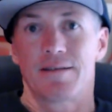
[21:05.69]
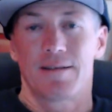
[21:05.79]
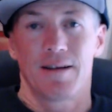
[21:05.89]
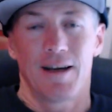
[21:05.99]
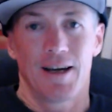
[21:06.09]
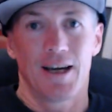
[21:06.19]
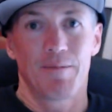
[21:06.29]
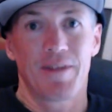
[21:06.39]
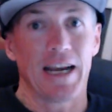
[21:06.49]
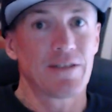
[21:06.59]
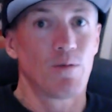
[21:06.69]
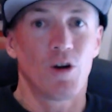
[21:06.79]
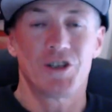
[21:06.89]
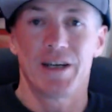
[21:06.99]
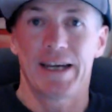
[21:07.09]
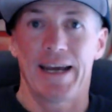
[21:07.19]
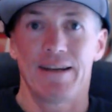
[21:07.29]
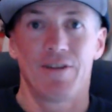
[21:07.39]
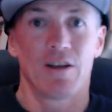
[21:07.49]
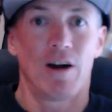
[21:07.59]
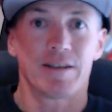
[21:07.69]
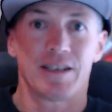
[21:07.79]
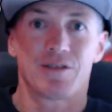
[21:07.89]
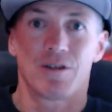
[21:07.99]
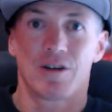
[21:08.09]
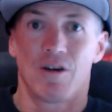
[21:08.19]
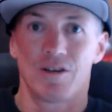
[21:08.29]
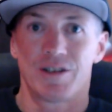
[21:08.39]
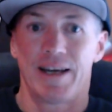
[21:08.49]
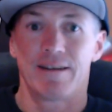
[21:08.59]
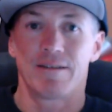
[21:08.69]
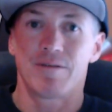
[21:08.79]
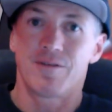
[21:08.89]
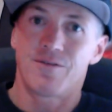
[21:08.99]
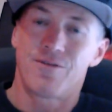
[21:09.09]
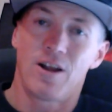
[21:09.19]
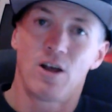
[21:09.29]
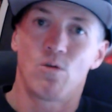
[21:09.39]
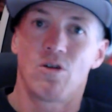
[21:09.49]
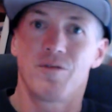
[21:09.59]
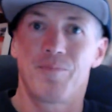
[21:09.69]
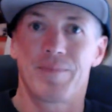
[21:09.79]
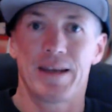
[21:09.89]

Thanks for watching again. If you like this sort of content, follow on.